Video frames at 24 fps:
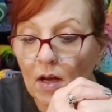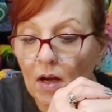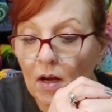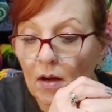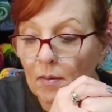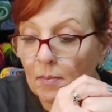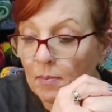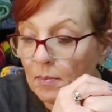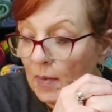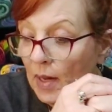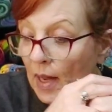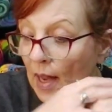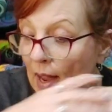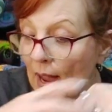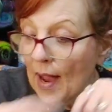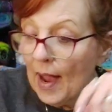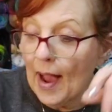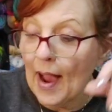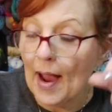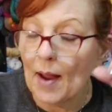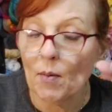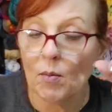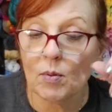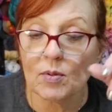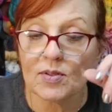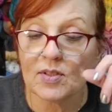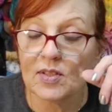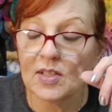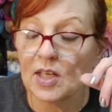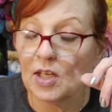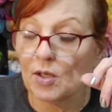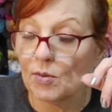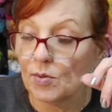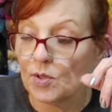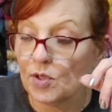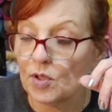um, I will
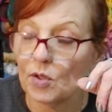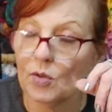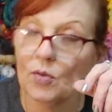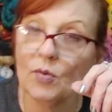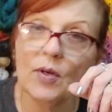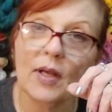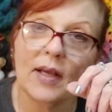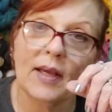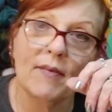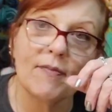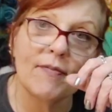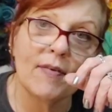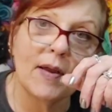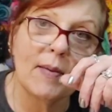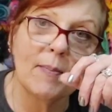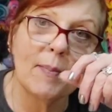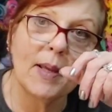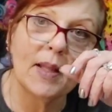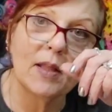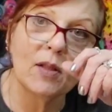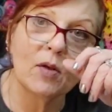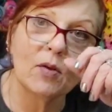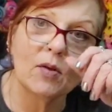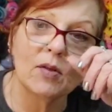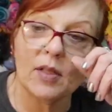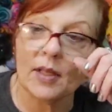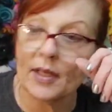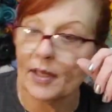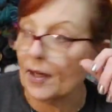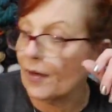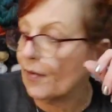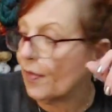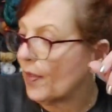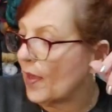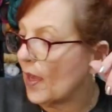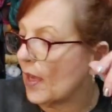see you soon. I got to find my little
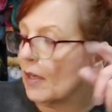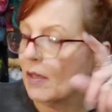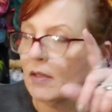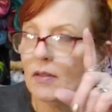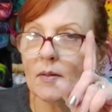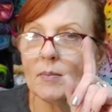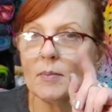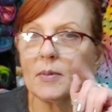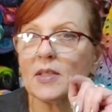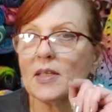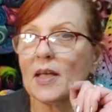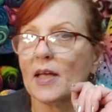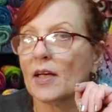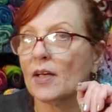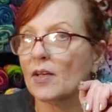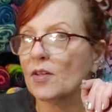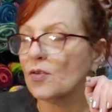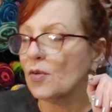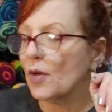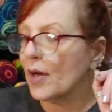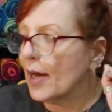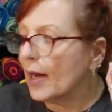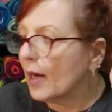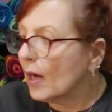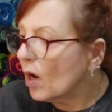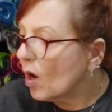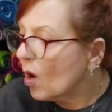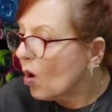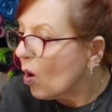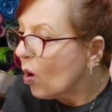clicker thing. Let me take a drink.